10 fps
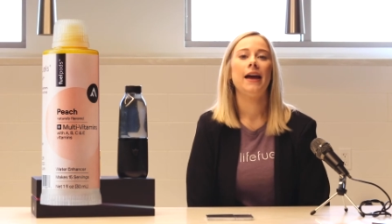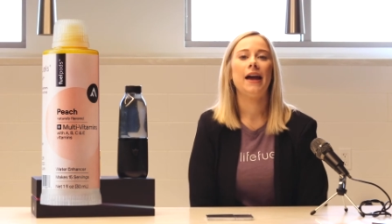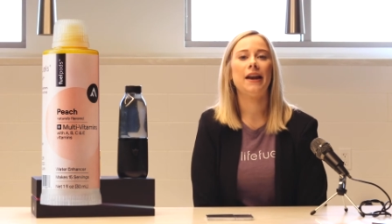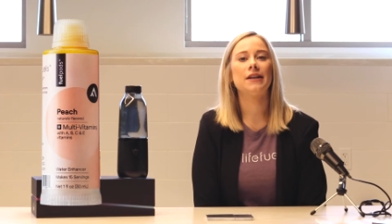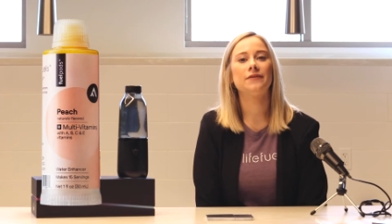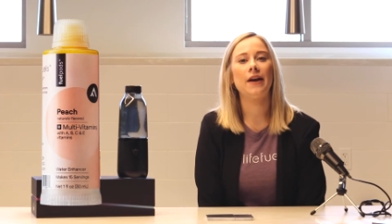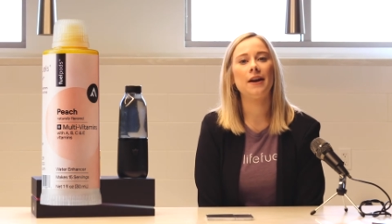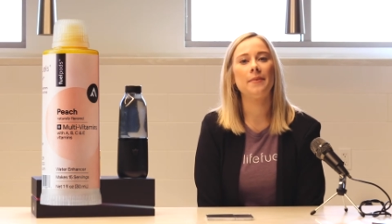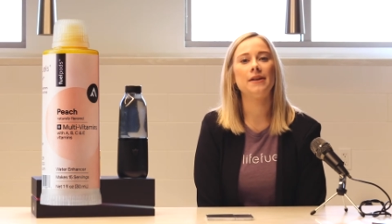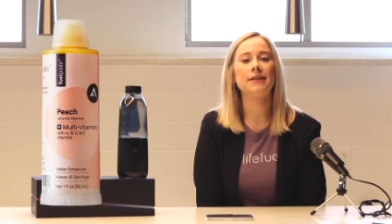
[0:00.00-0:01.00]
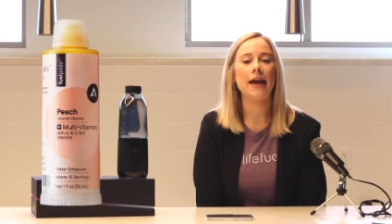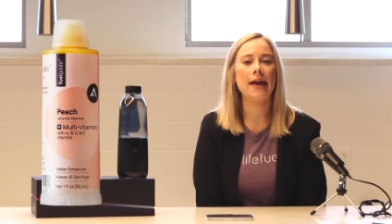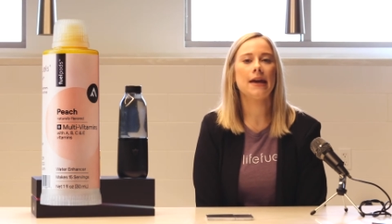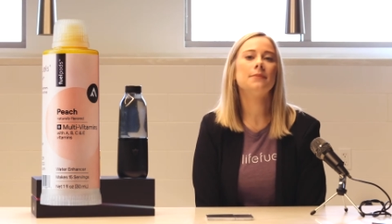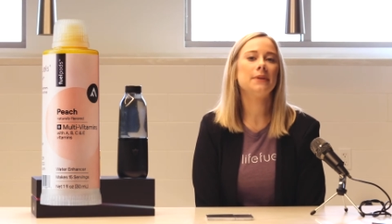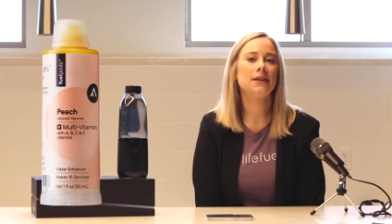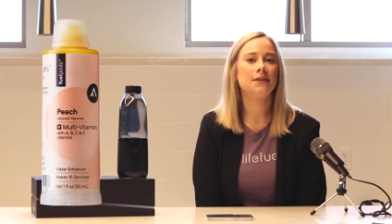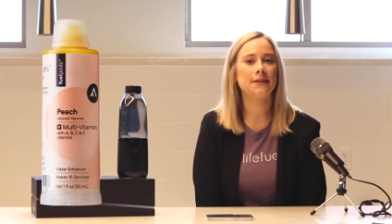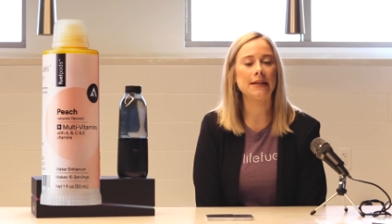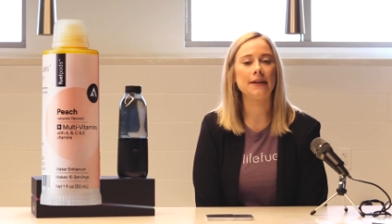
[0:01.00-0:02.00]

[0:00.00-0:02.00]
It has vitamins A, B, C,